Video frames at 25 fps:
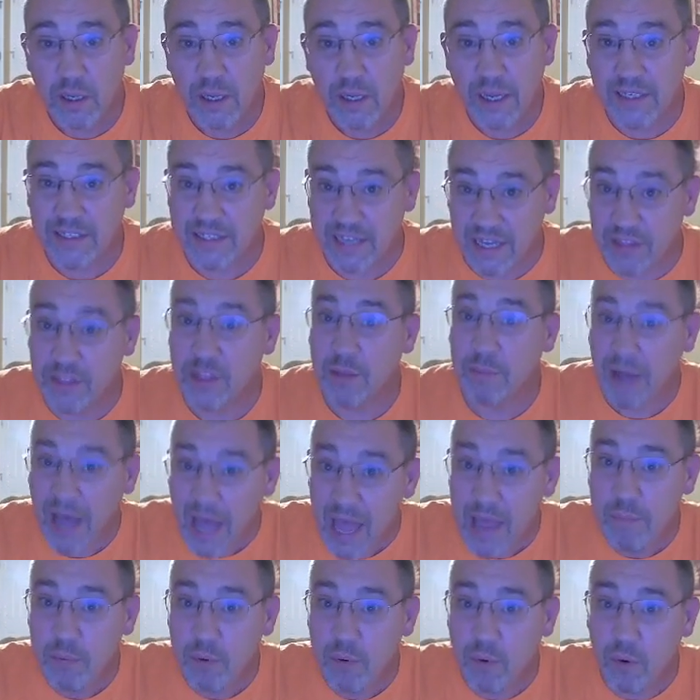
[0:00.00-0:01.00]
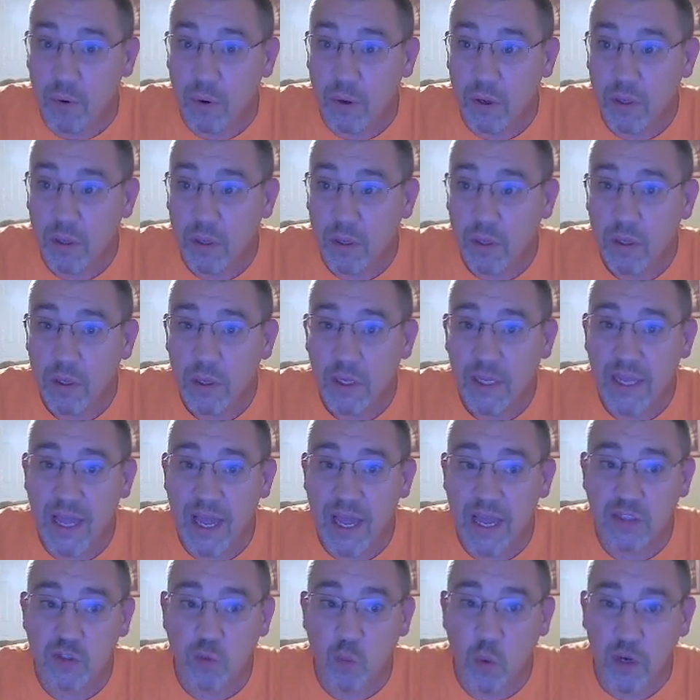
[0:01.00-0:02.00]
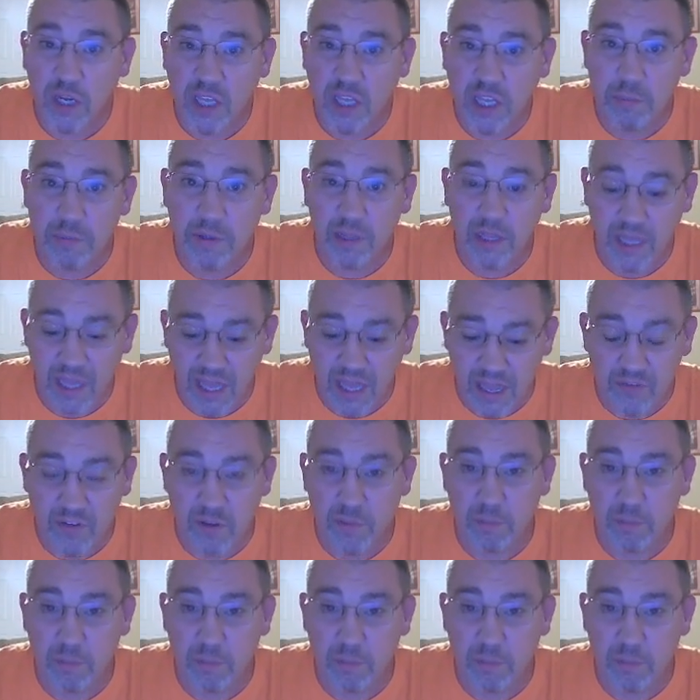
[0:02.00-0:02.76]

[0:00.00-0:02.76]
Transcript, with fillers: It's in the Bible. Guys, what do you believe?